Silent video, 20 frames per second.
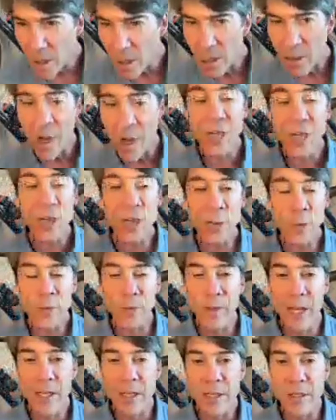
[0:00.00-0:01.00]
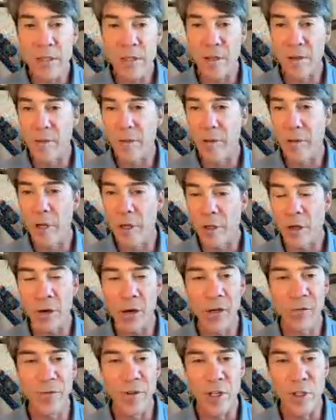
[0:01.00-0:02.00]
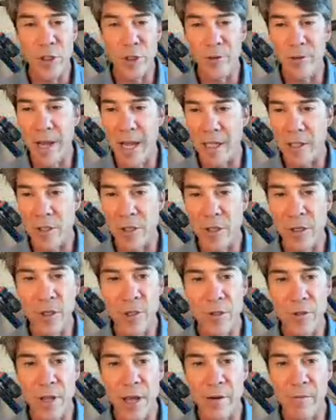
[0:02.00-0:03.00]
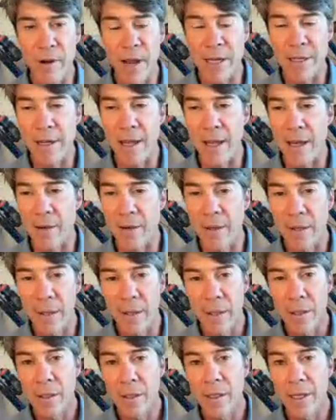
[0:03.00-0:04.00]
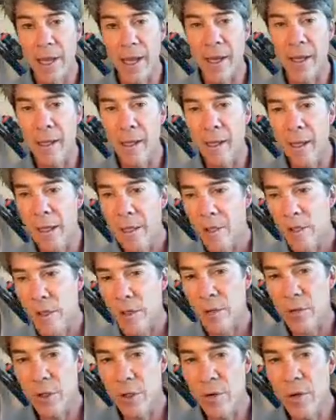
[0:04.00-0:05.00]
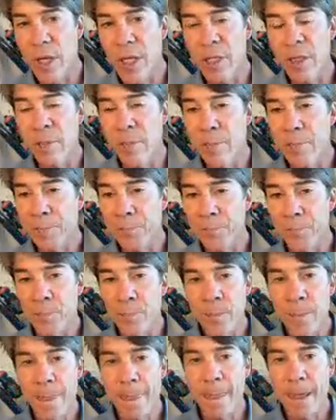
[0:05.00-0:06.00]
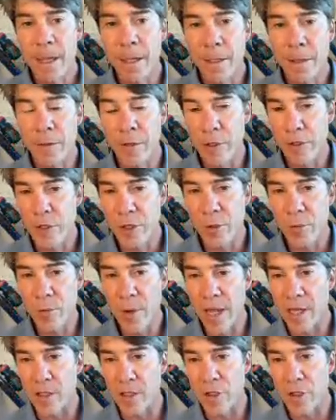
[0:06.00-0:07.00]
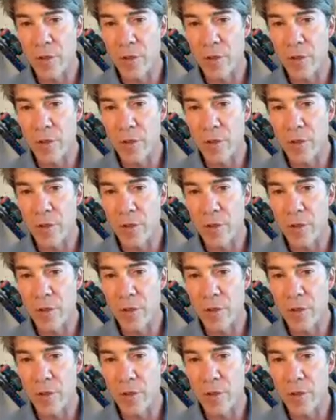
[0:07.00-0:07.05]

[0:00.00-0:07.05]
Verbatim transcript: Well, actually, that is a, a current feature, Rex. You can do that right now. Yeah. So you can, there's two ways.